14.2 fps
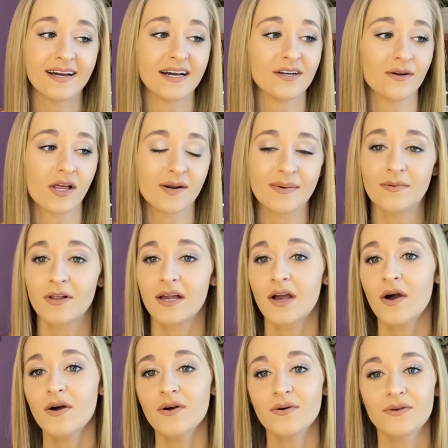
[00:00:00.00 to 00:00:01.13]
I know a lot of people like,
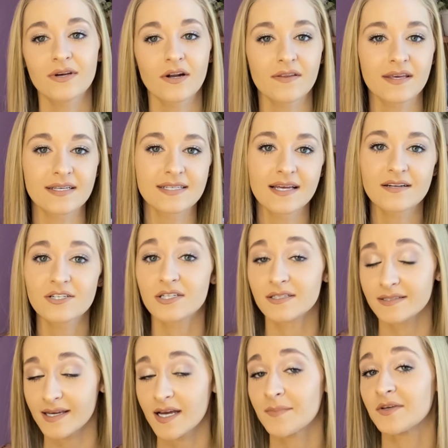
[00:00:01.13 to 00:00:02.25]
oh, you get all the attention.
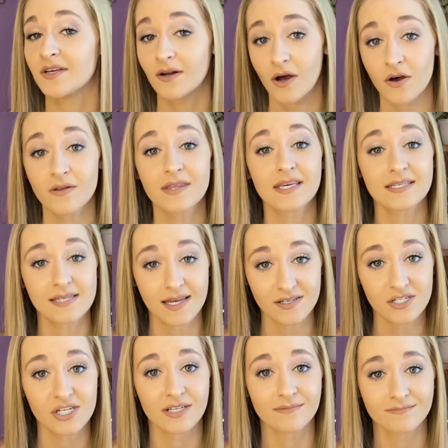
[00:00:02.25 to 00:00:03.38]
Yeah, but you get all the
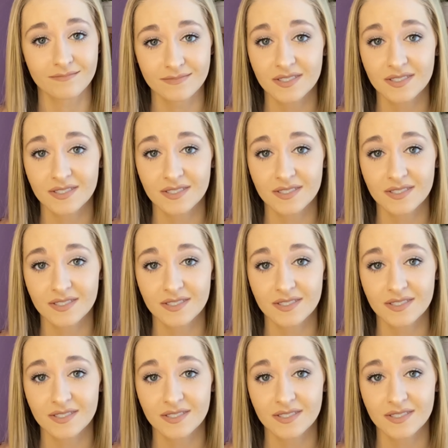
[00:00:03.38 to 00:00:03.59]
attention.